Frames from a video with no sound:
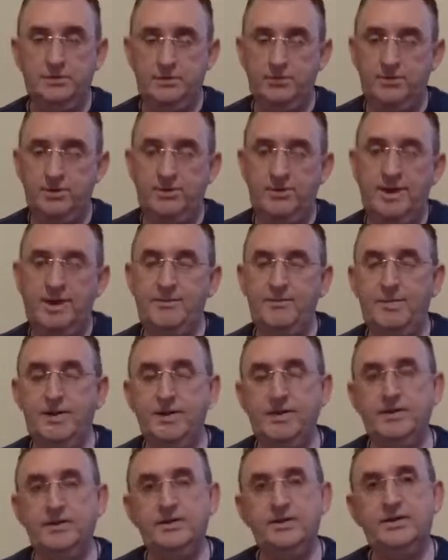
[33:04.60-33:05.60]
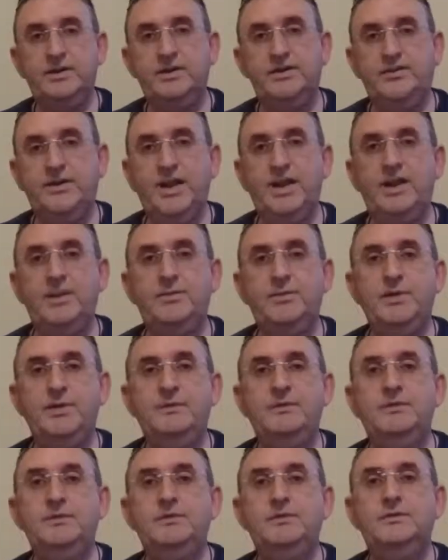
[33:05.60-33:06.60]
Remember,
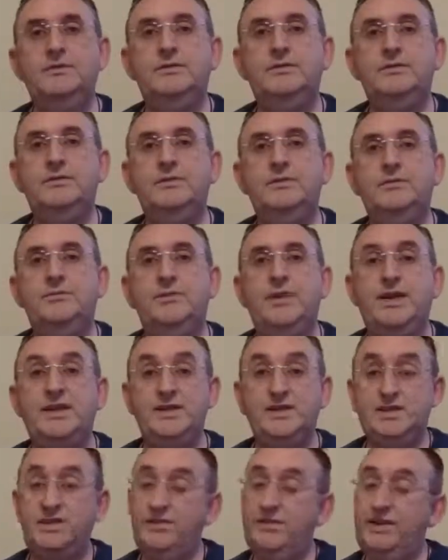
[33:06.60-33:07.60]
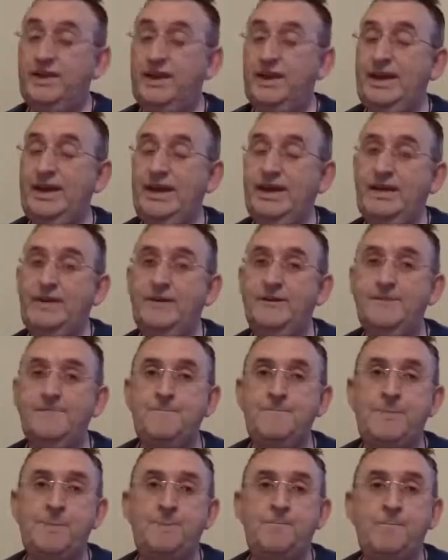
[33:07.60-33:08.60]
development means divinity,
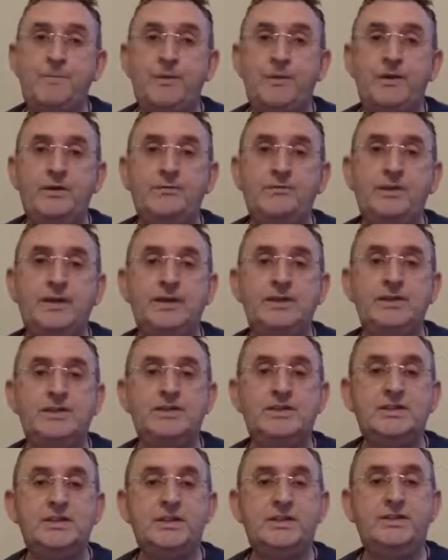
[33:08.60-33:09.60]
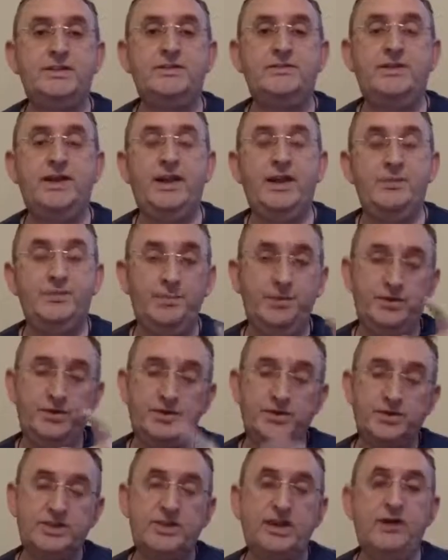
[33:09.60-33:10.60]
means developing
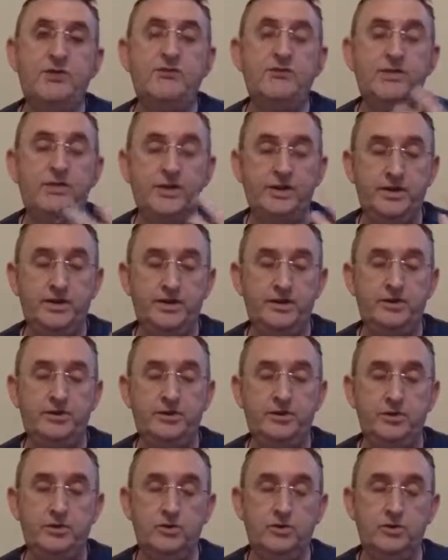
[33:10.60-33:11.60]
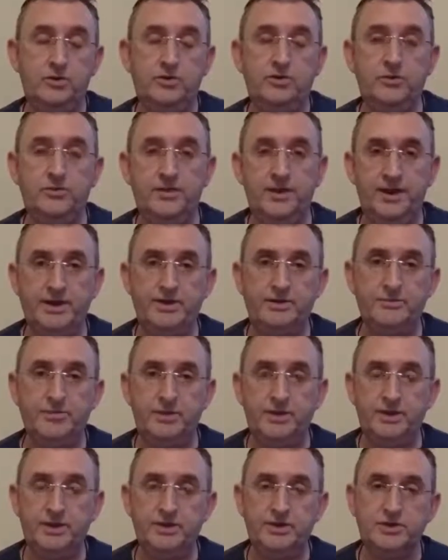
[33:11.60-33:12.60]
yourself and your whole, your mind, your
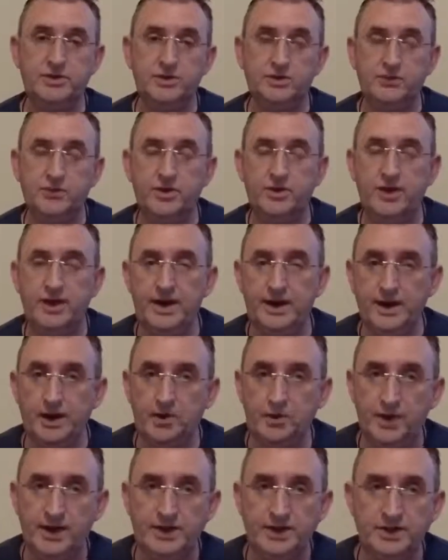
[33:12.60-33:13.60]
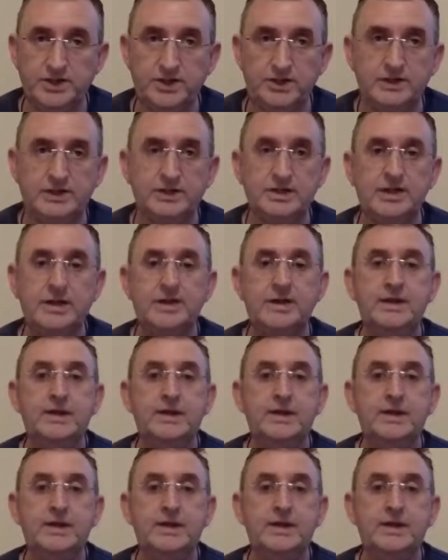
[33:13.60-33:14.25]
body and soul. If you've got any questions,